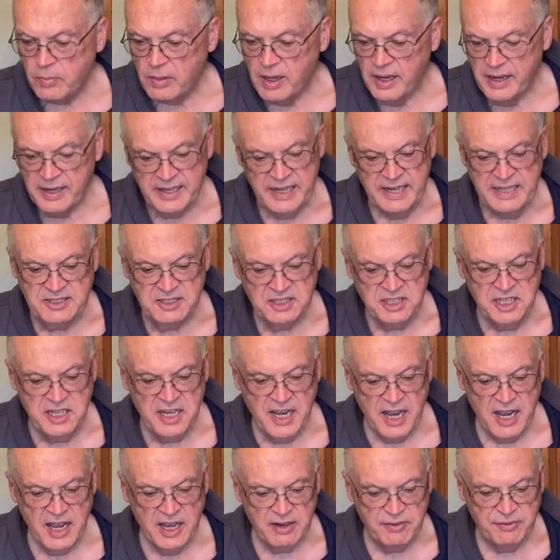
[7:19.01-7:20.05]
Can't see
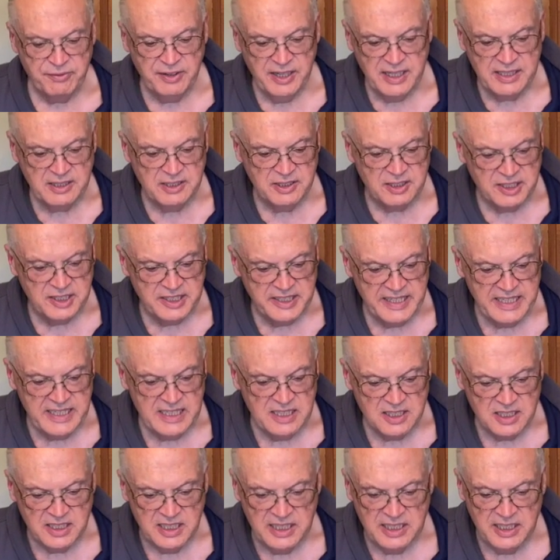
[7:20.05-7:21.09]
how it affected the
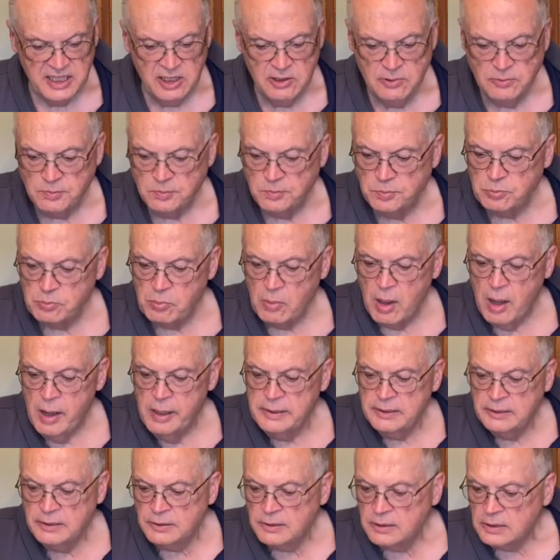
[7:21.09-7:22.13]
taste any.
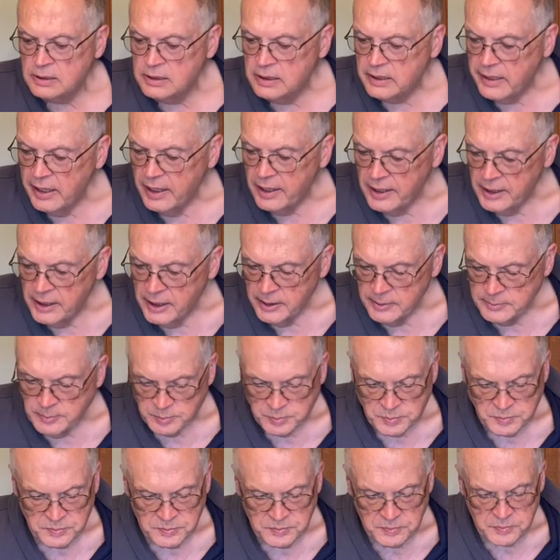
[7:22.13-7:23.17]

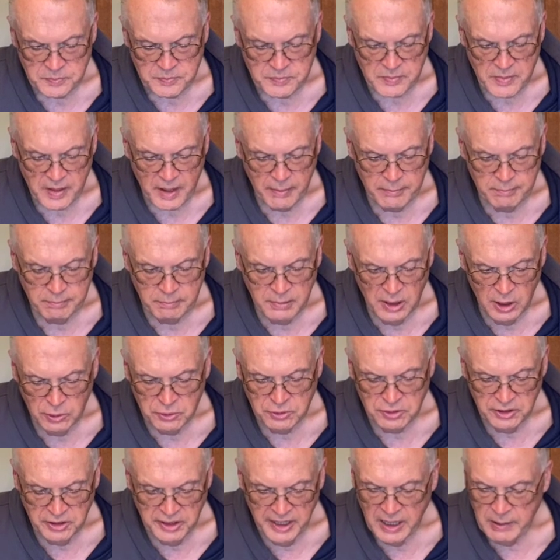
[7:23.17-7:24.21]
Both,
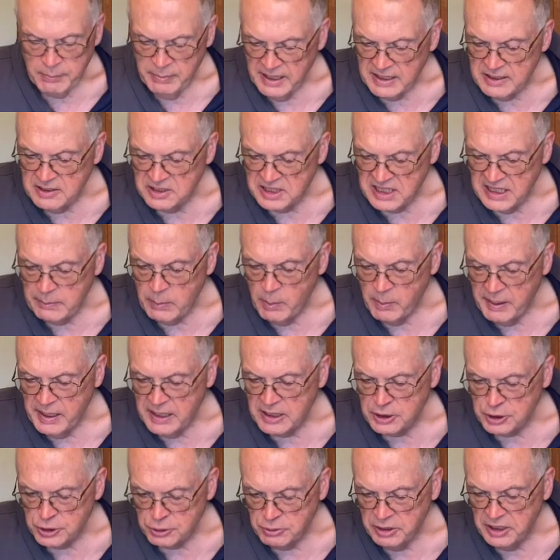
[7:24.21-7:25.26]
you got about the same amount of
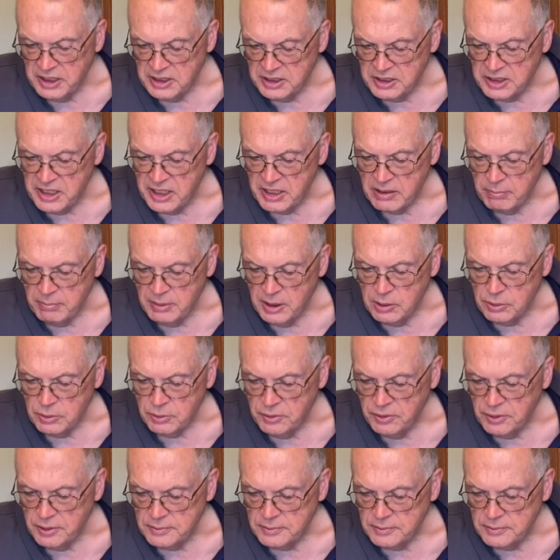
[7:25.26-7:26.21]
shrinkage out of both.